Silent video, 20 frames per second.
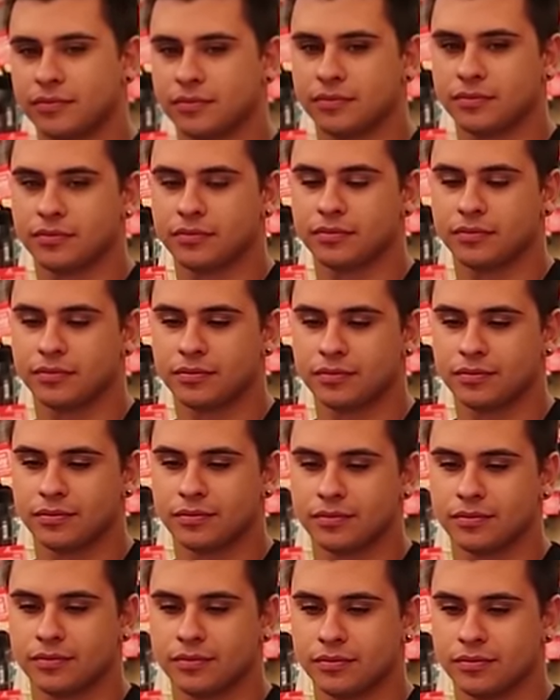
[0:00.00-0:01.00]

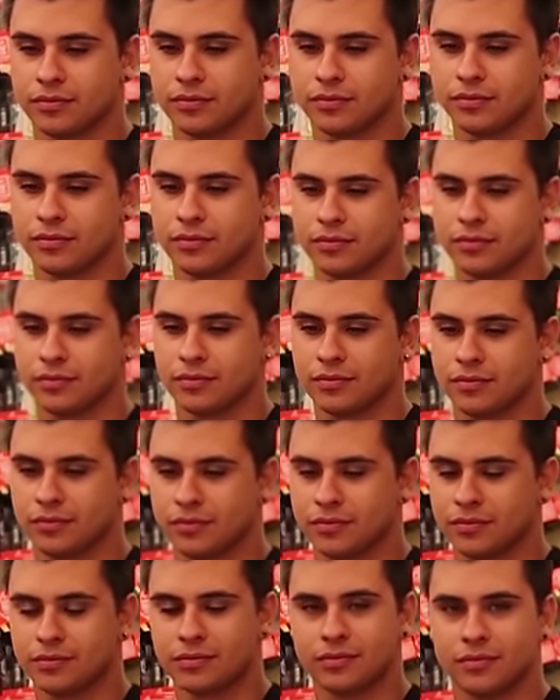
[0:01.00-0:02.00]

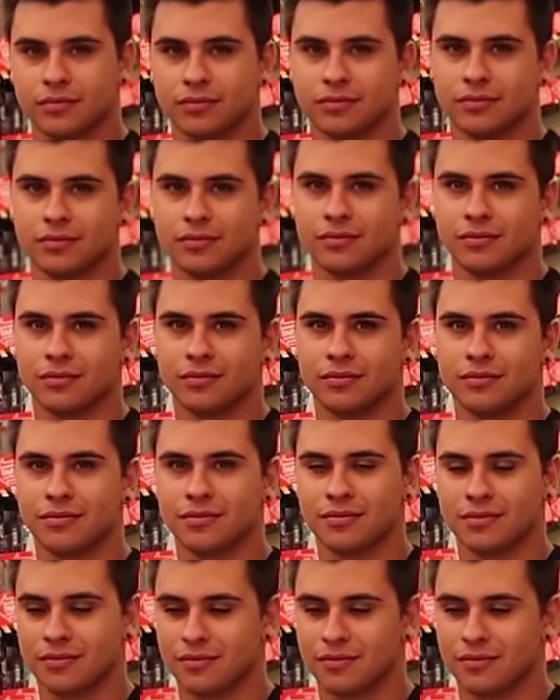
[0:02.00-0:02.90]
This person isn't speaking.